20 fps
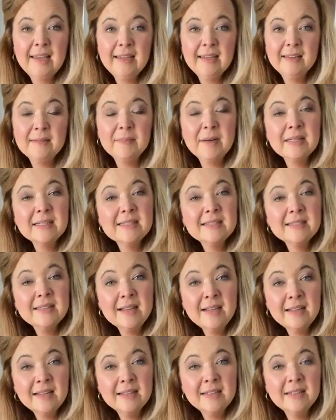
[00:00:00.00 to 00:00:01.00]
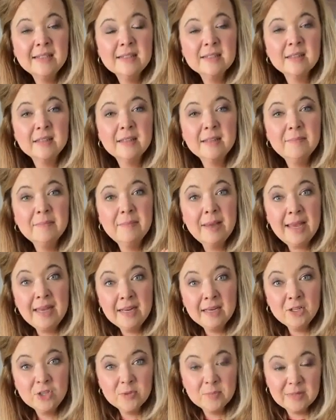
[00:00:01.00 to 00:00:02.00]
And my son is on the
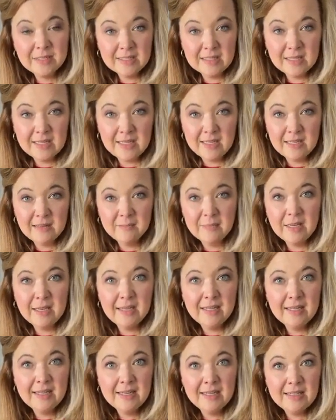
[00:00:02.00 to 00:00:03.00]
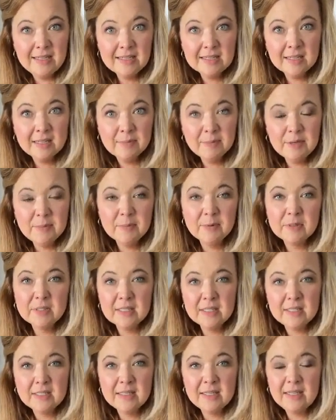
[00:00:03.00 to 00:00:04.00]
management team, and he's going to be
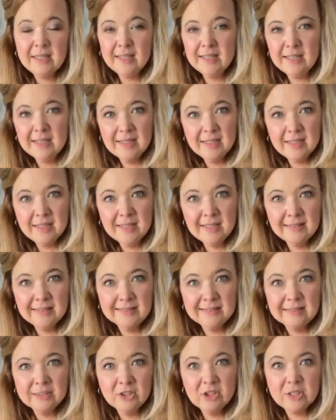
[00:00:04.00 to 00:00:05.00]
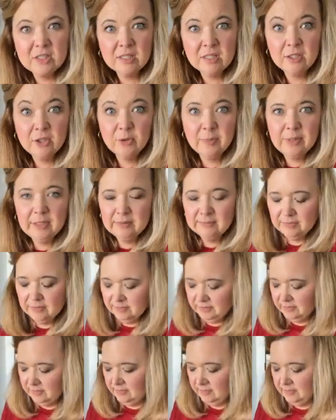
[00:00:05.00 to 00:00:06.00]
presenting in just a little bit.